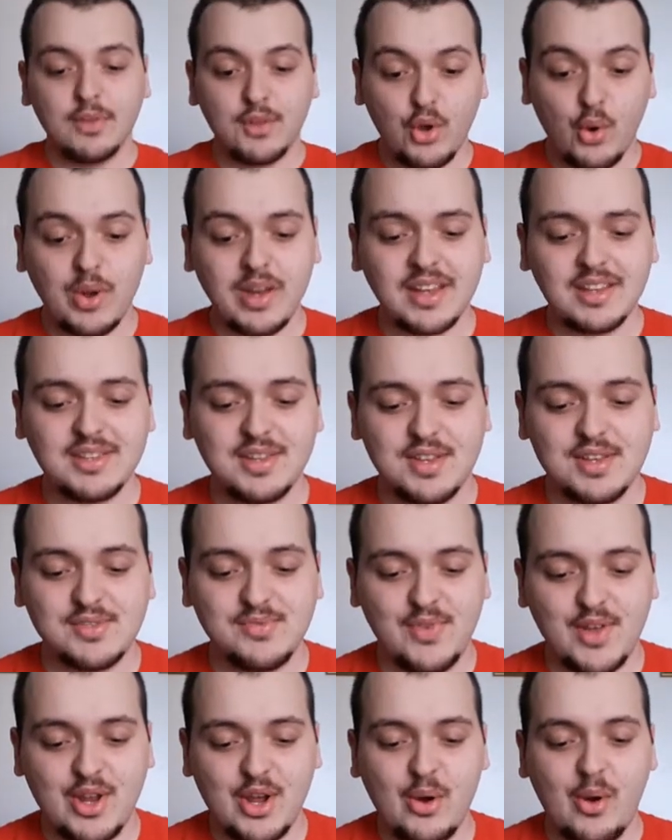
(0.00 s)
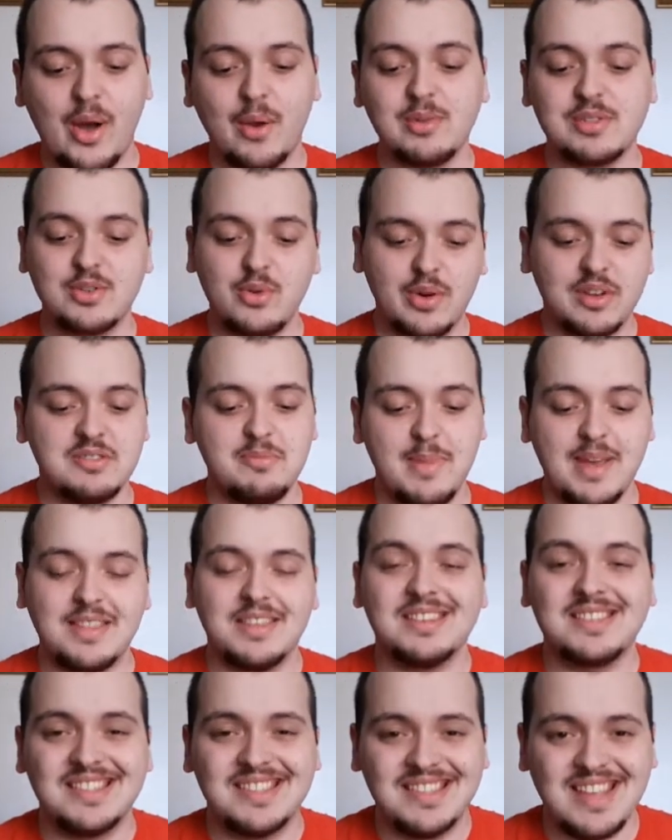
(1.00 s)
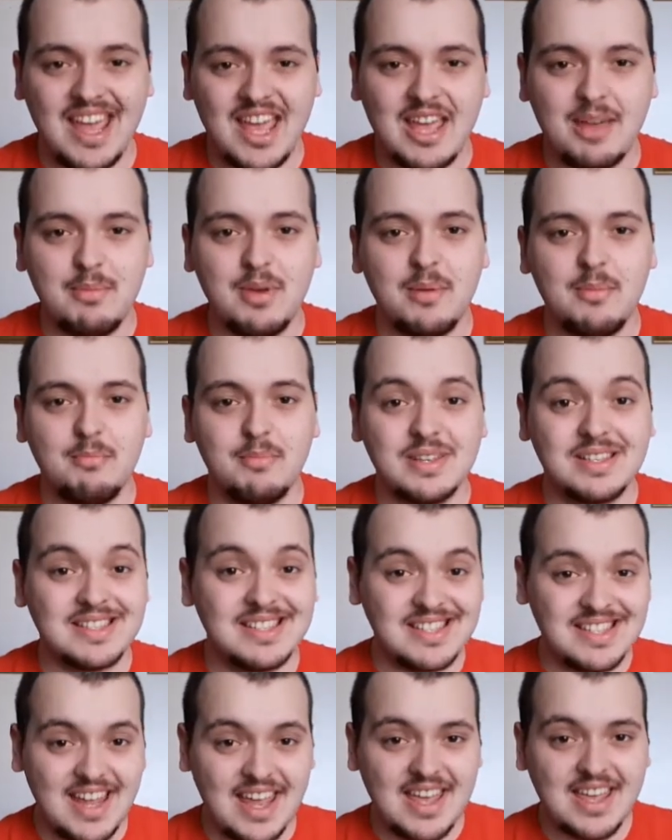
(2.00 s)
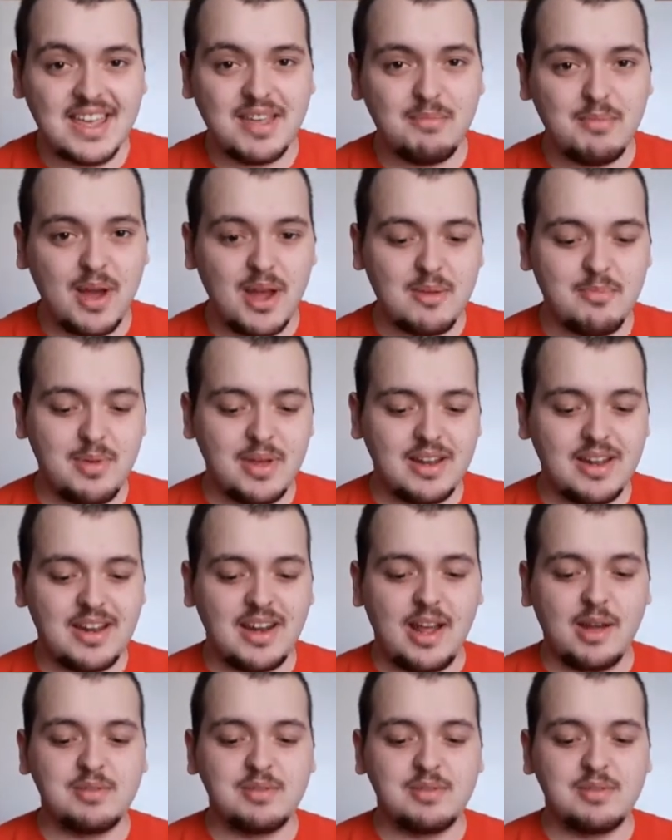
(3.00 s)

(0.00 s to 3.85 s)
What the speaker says: Going into this video, I was going to make the same mistake, in my opinion.